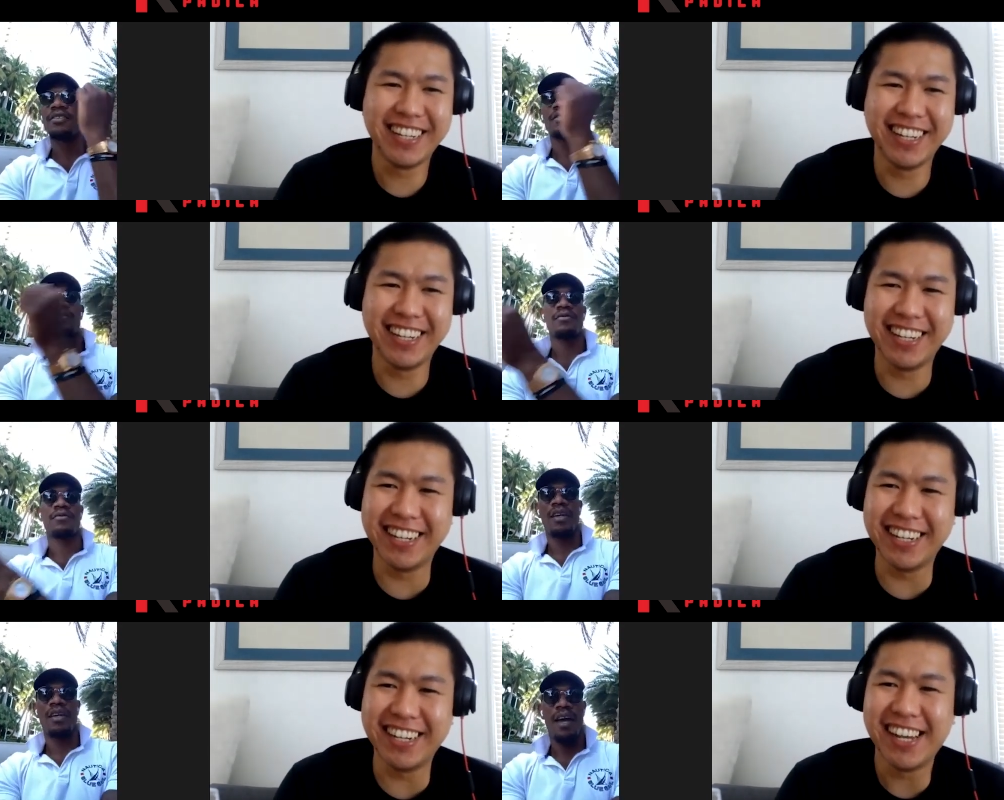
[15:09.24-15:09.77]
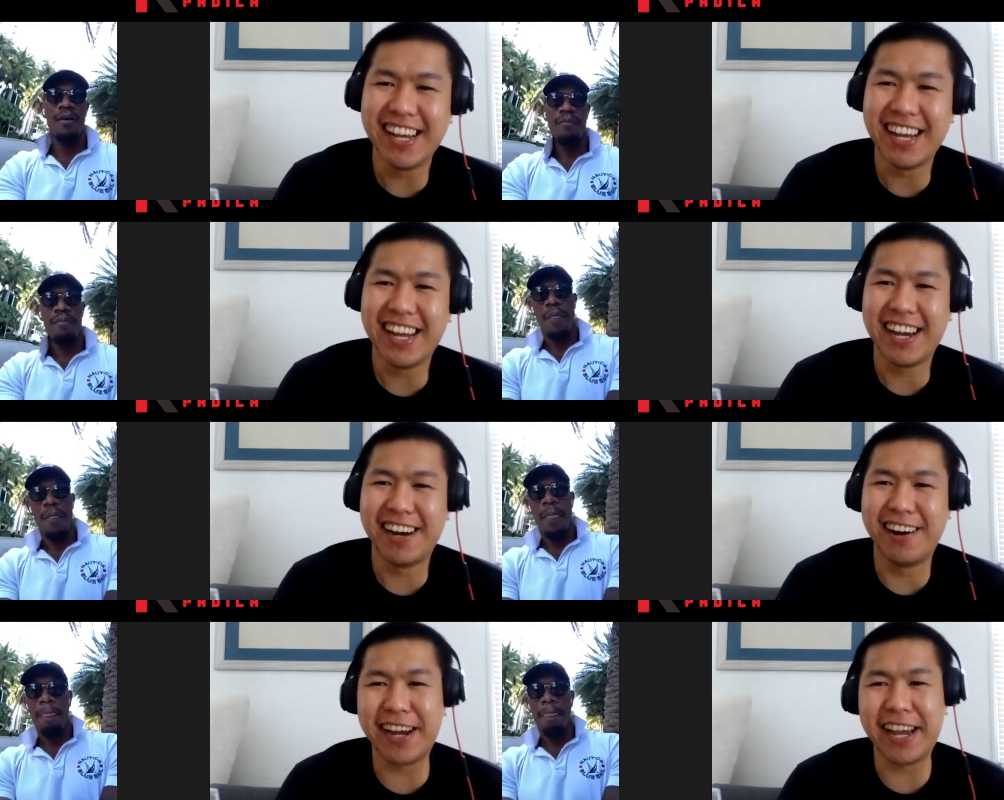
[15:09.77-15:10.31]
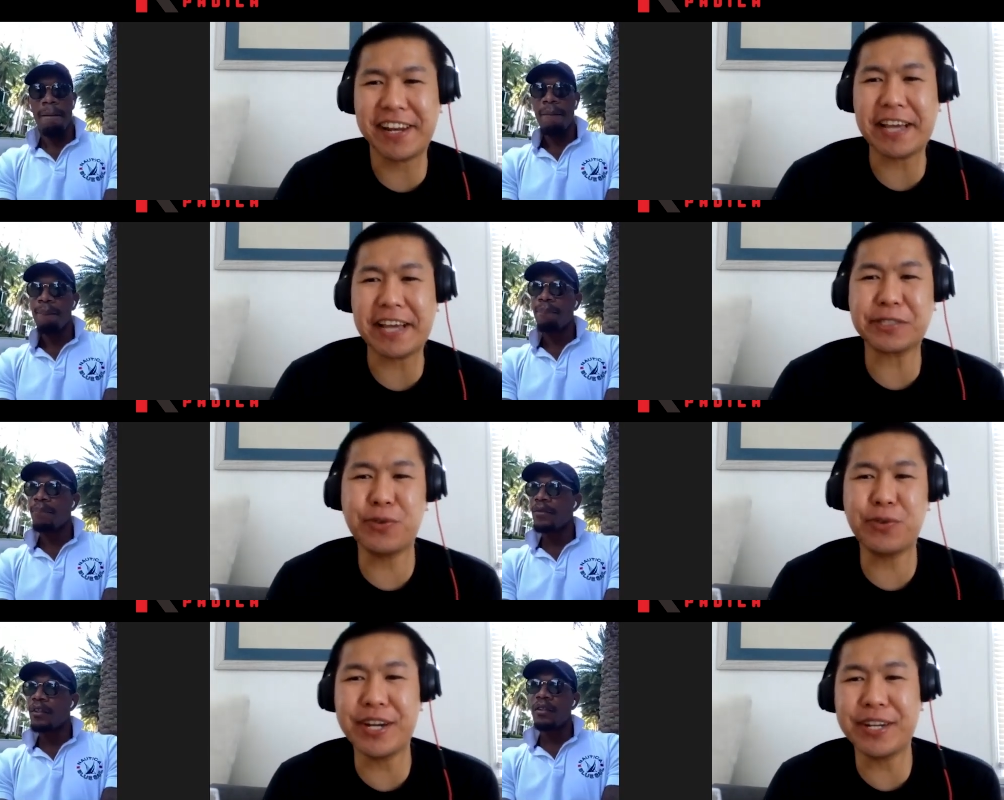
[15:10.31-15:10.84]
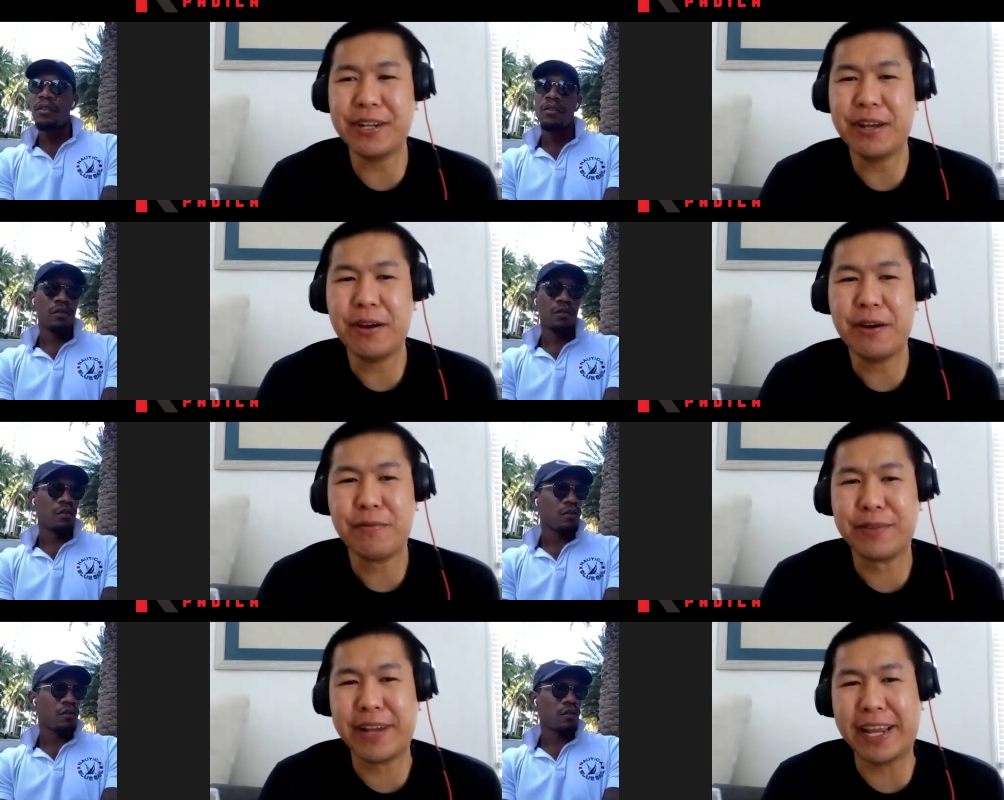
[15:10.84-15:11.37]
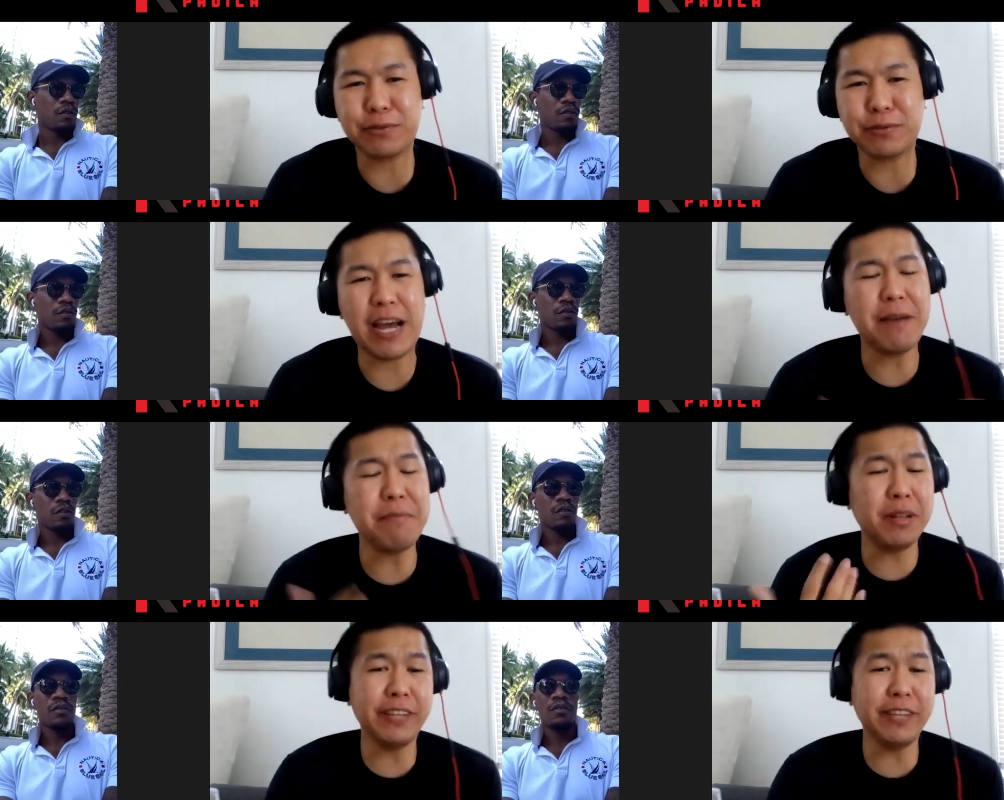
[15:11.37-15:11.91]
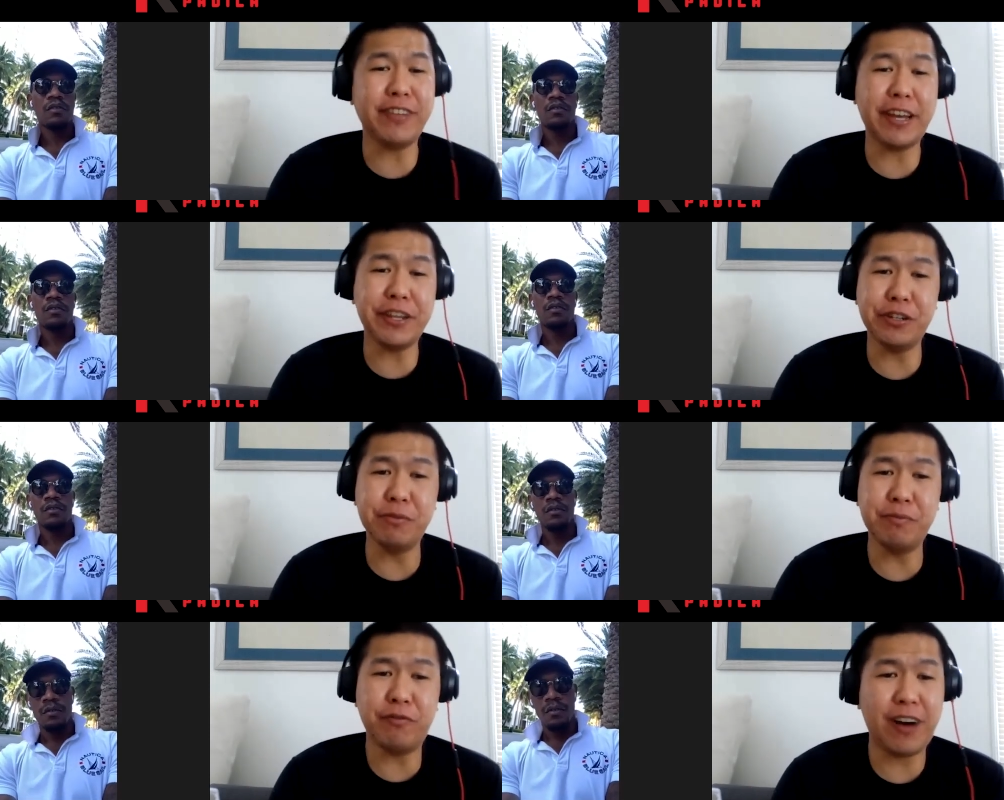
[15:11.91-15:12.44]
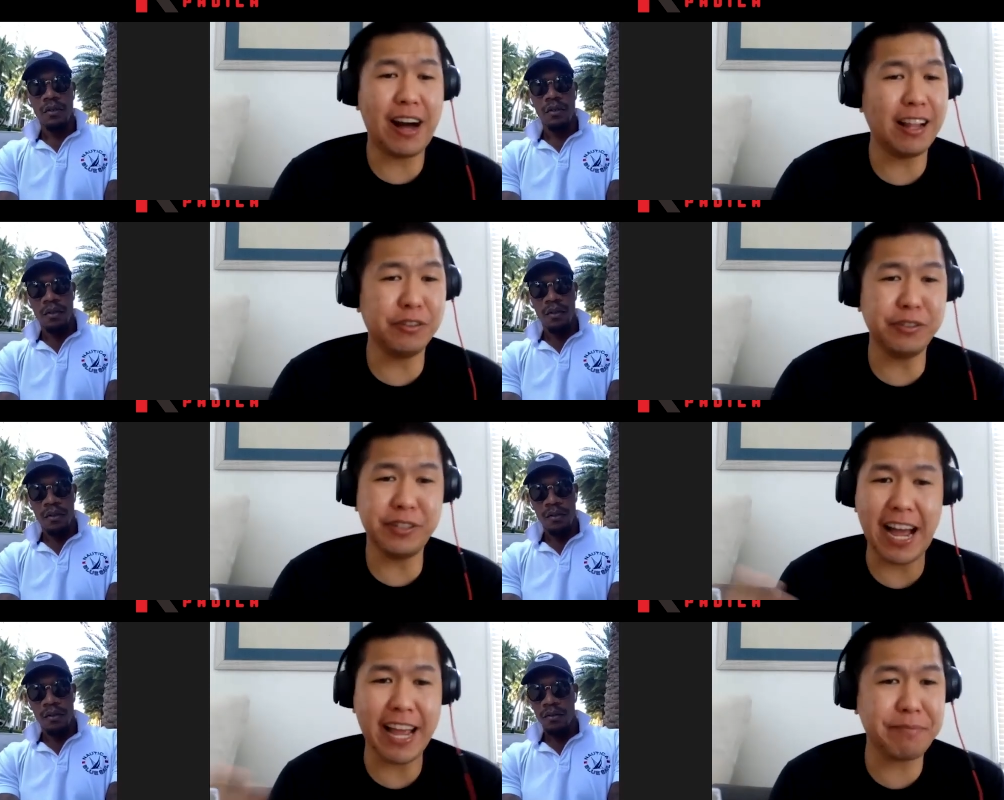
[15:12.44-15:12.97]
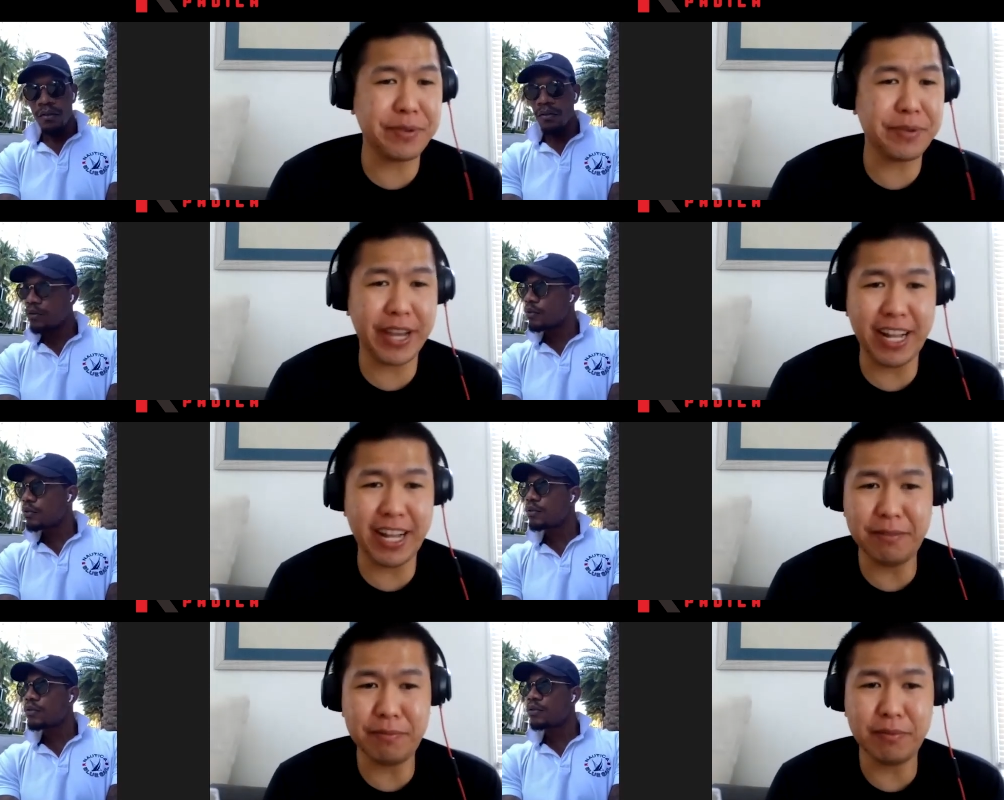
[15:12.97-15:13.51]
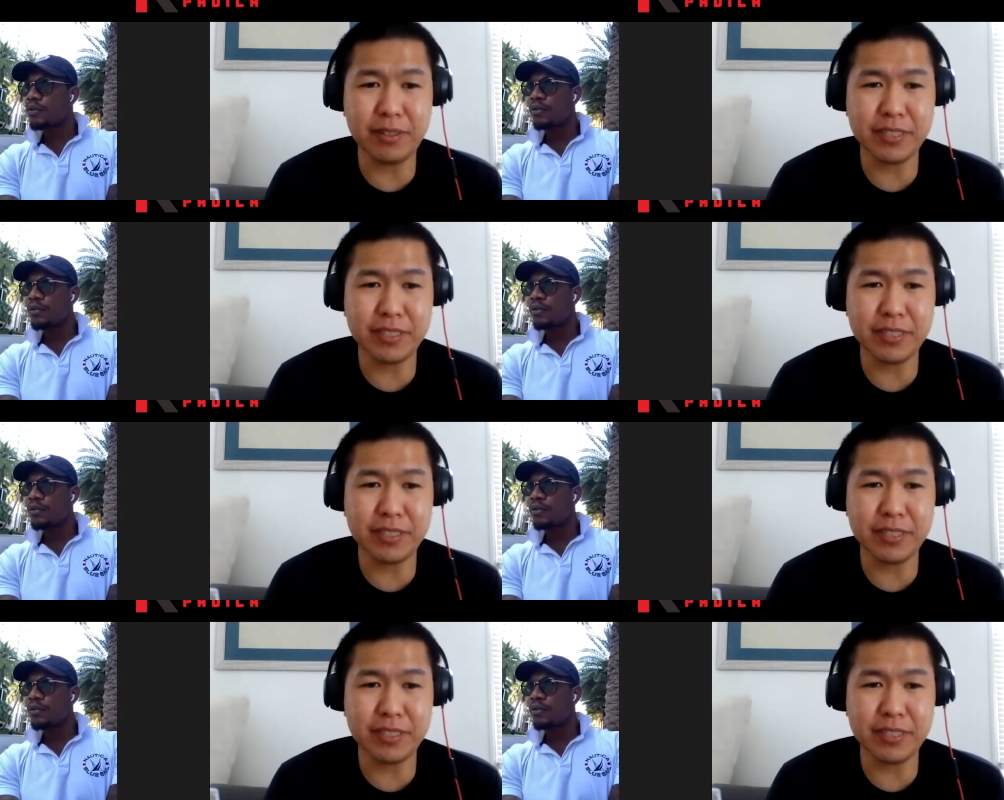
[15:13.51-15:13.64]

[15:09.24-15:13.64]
Speaker 1: Uh huh. Okay, next one. Next one. I believe that you follow the I B L